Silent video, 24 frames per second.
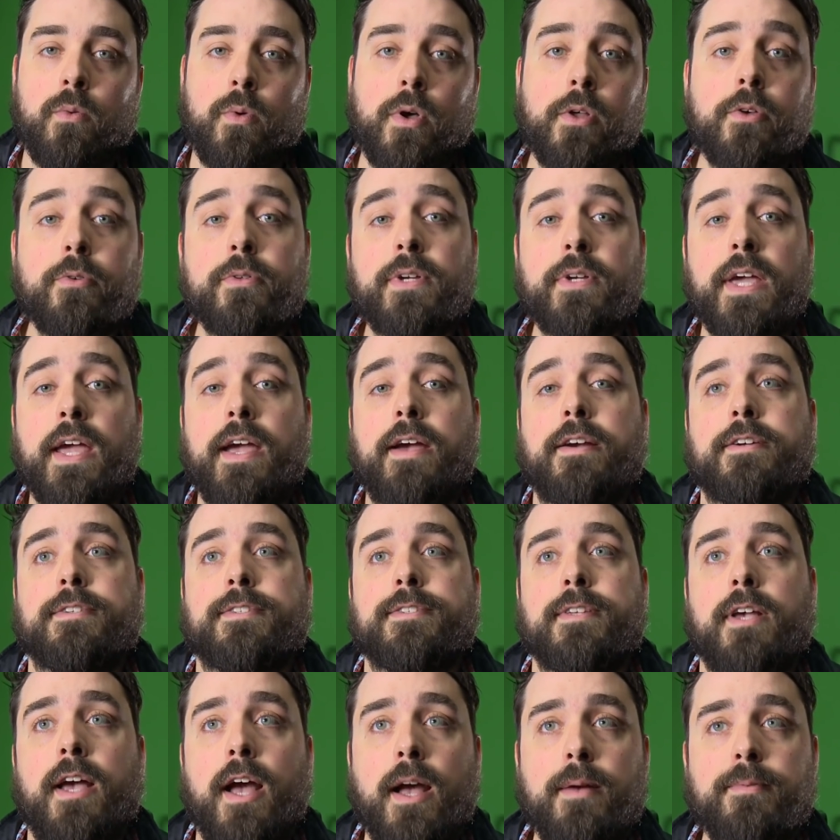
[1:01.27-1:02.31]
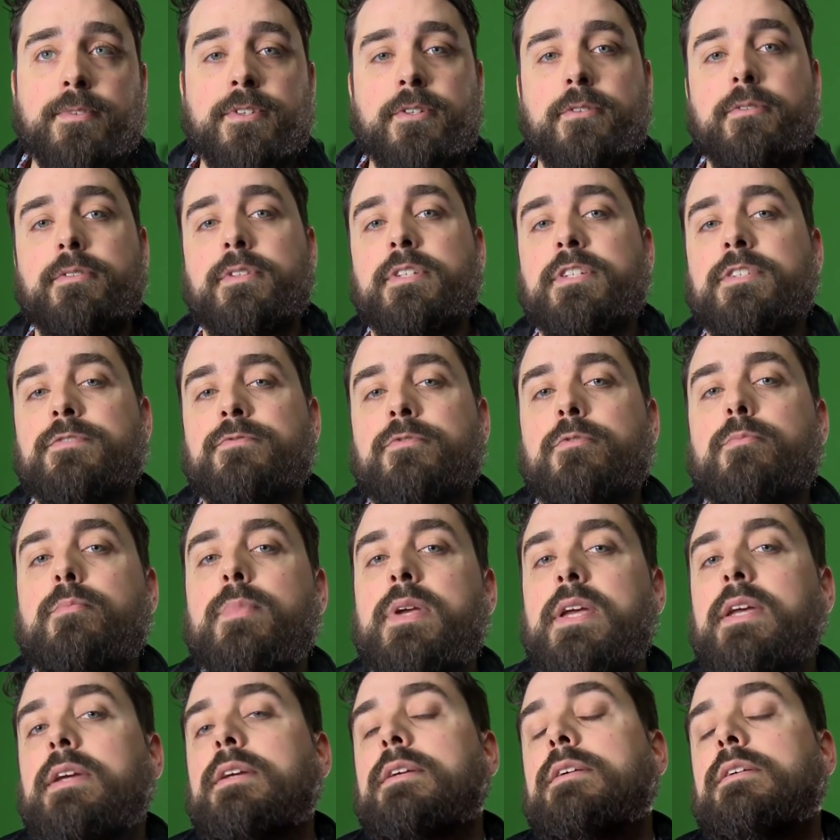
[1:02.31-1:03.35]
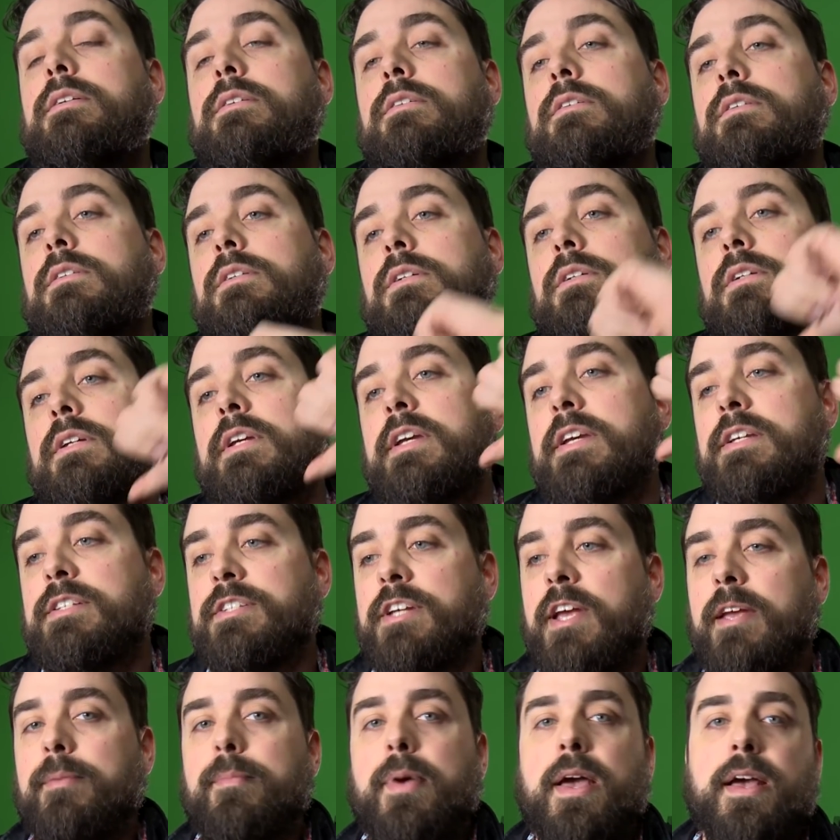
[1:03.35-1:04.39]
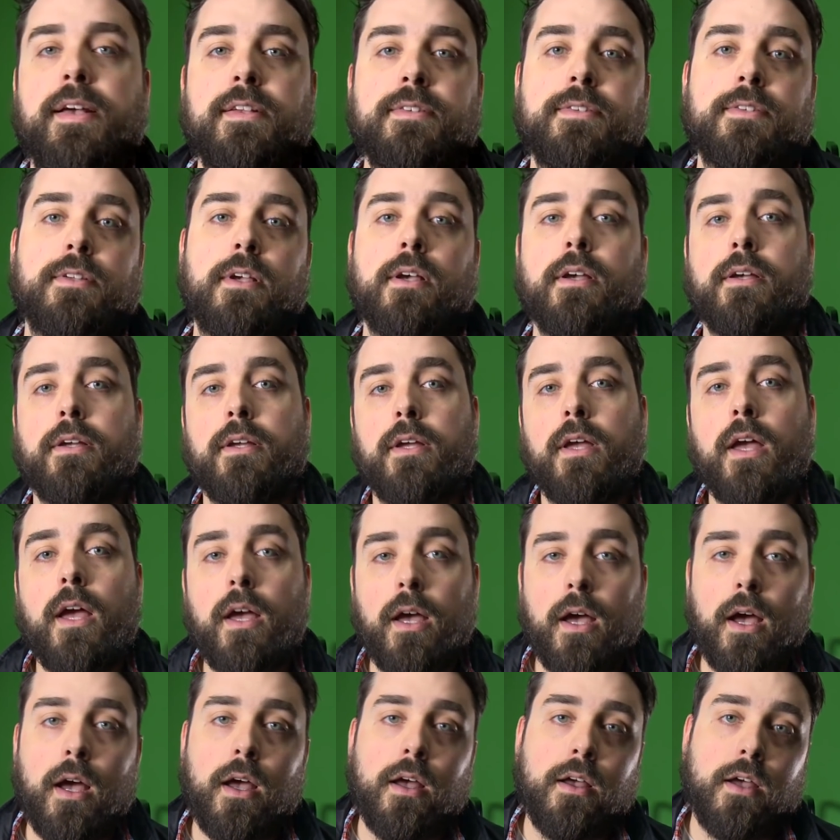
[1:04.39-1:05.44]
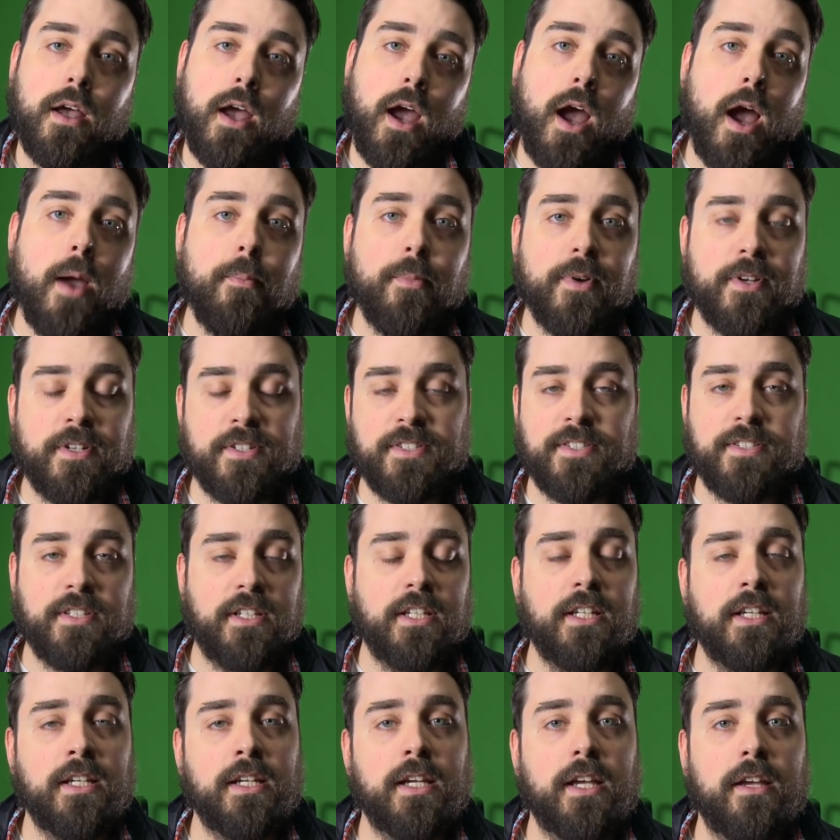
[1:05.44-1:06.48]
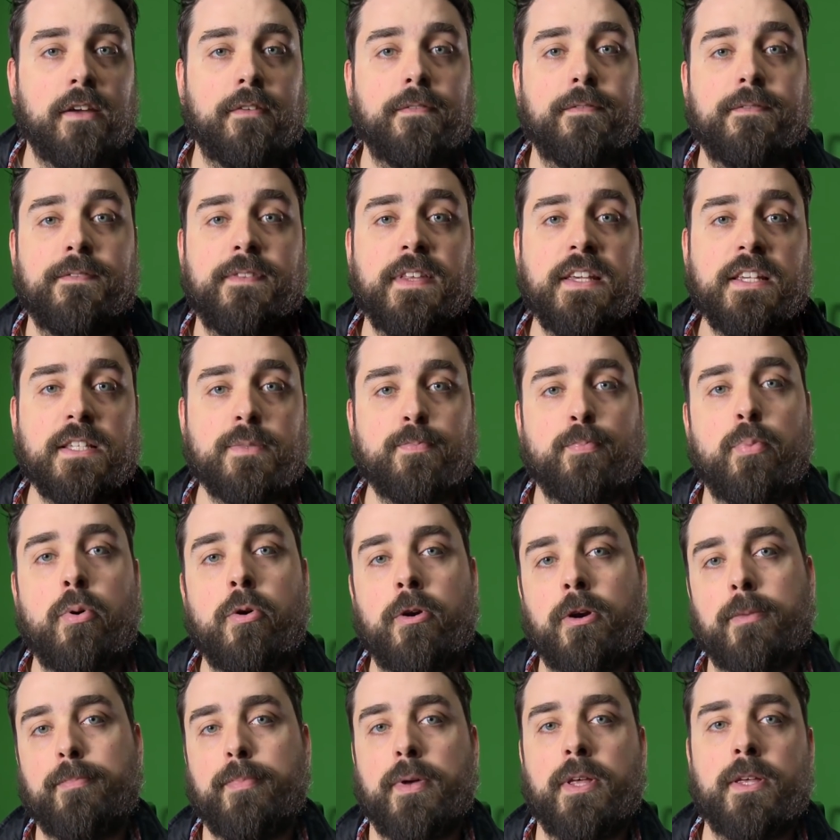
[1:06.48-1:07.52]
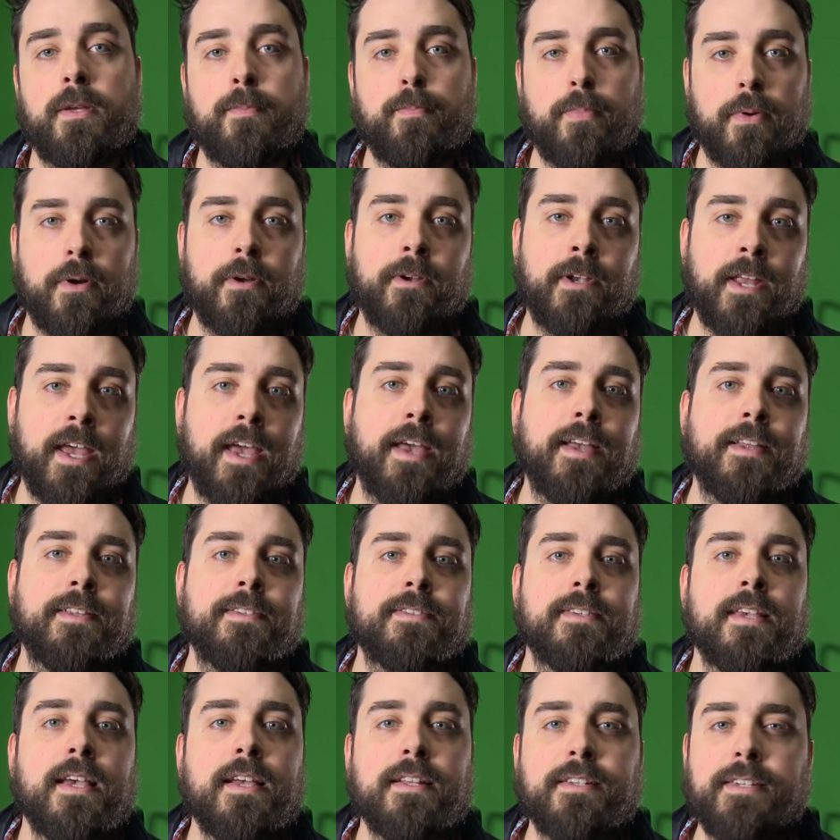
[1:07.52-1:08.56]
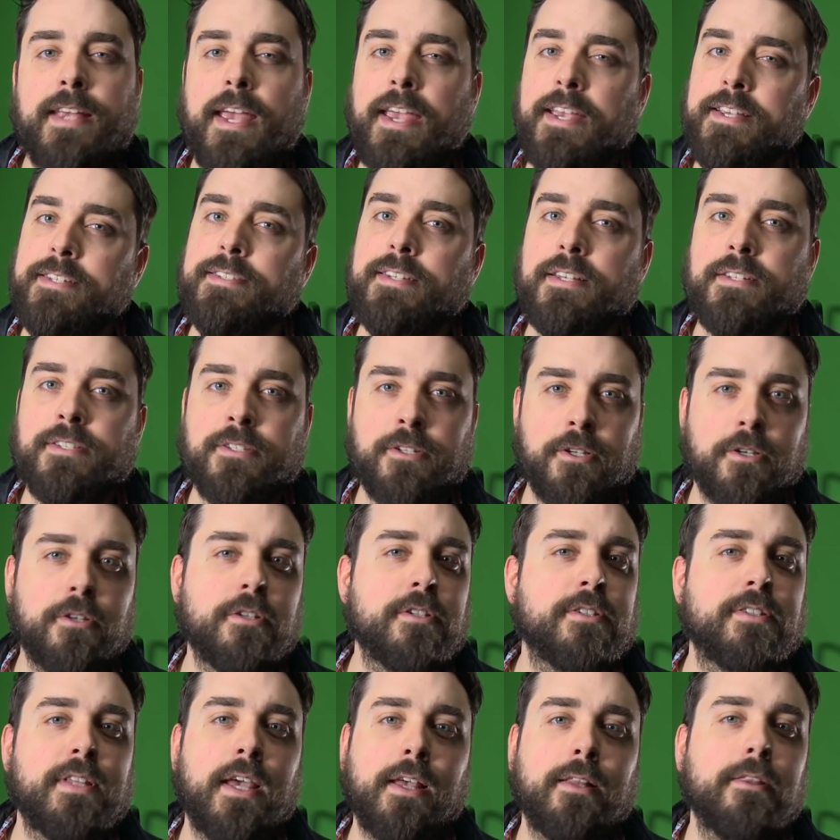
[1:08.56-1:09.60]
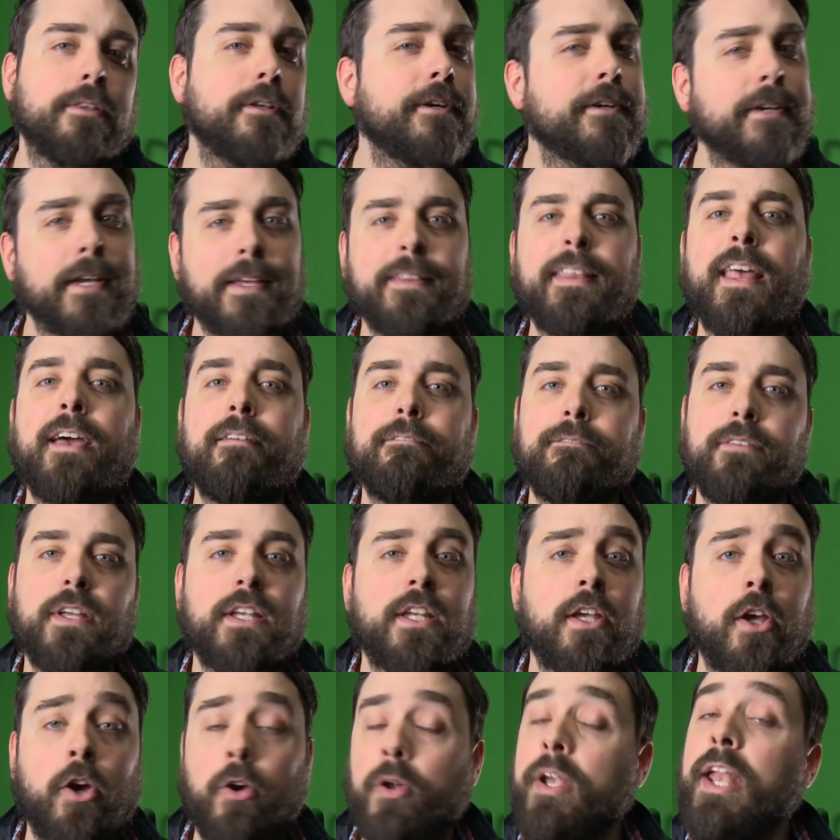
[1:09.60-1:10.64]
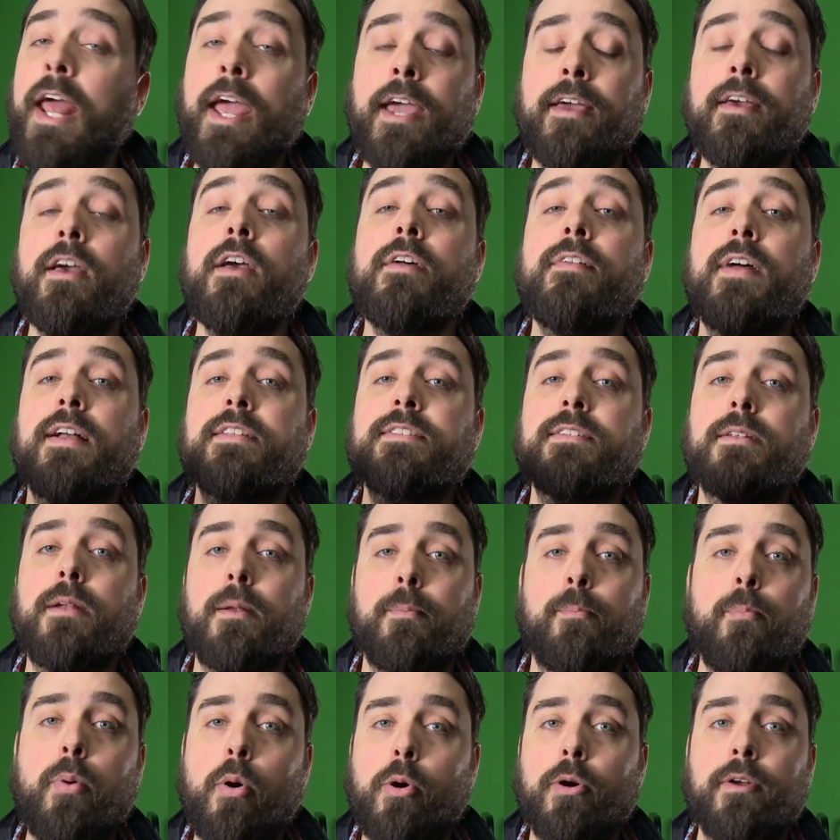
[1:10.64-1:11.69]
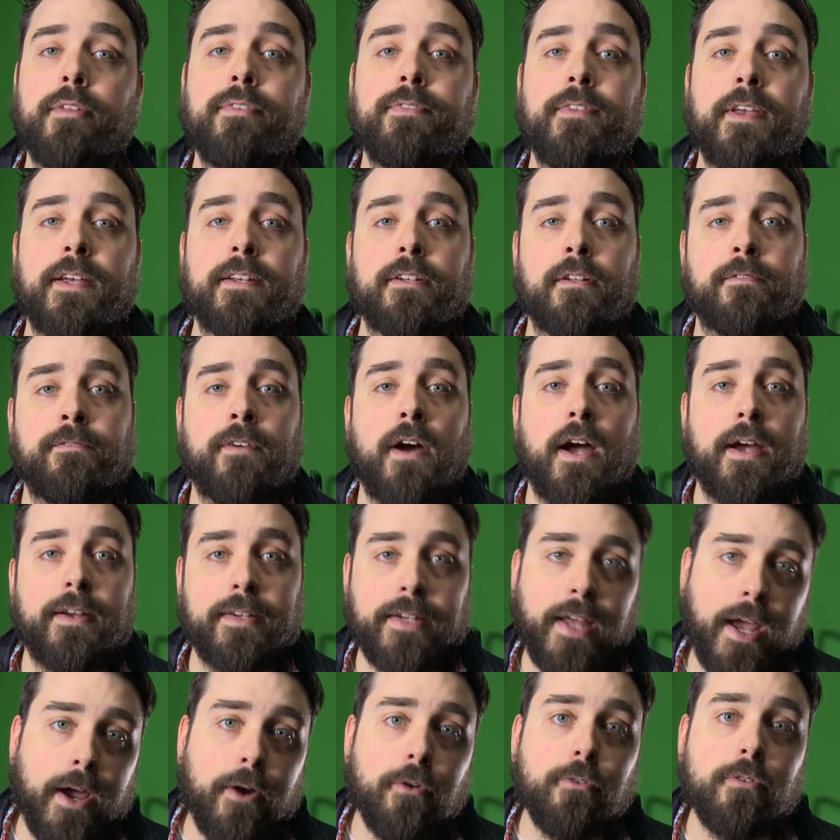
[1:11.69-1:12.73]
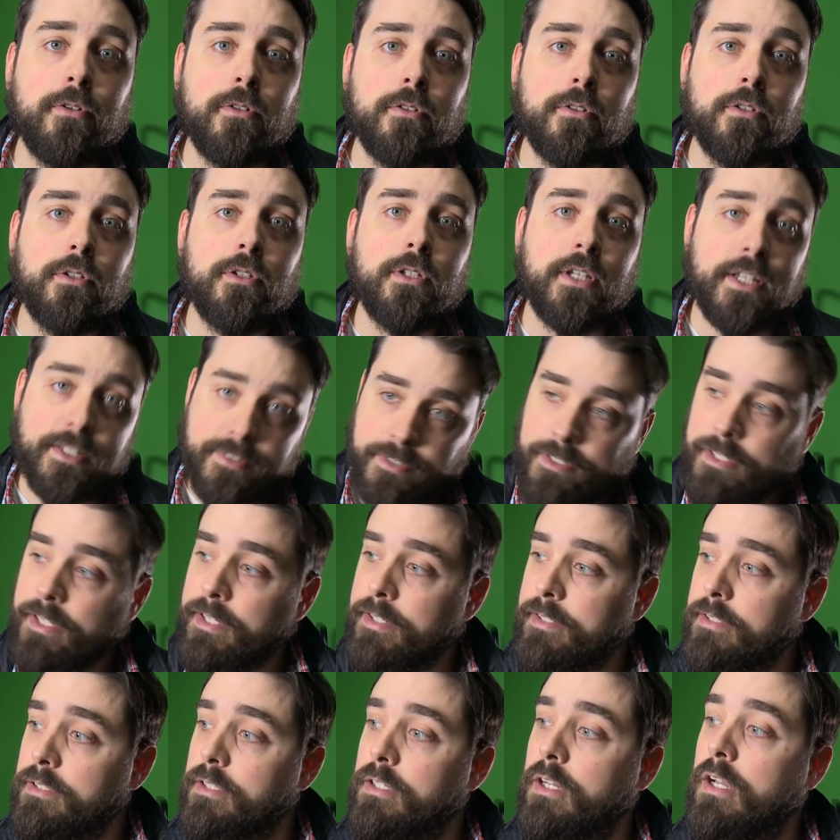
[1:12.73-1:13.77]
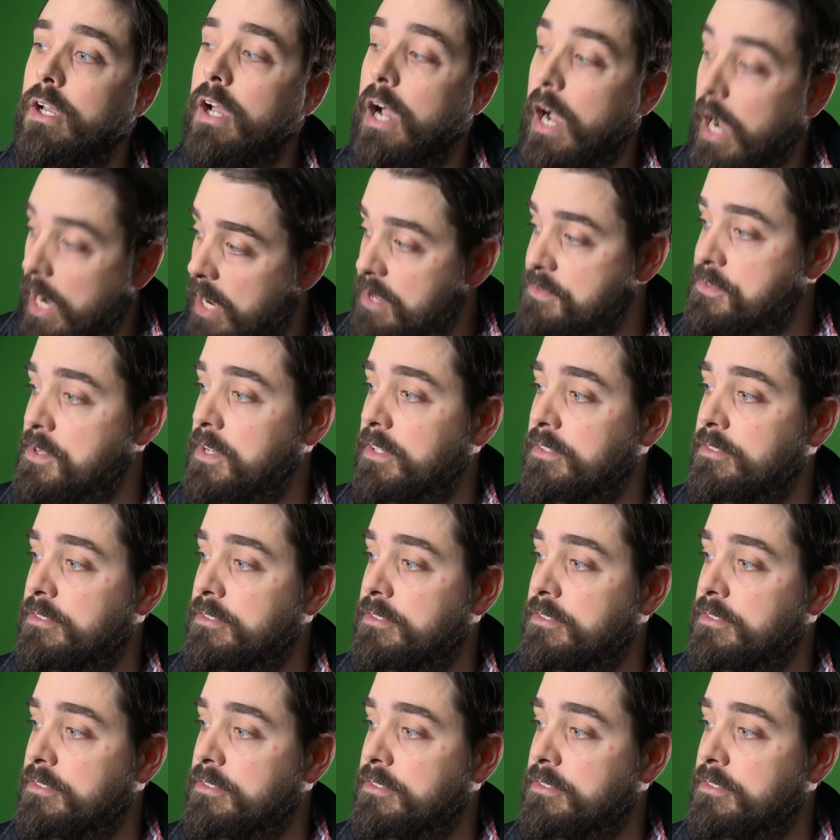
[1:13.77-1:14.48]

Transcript: Well, who cares? I'm doing this for me, EJ Massa. I'm gonna see if these pork belly burnt ends taste as good as they look in that video. And hey, that's an important thing to find out, isn't it? I think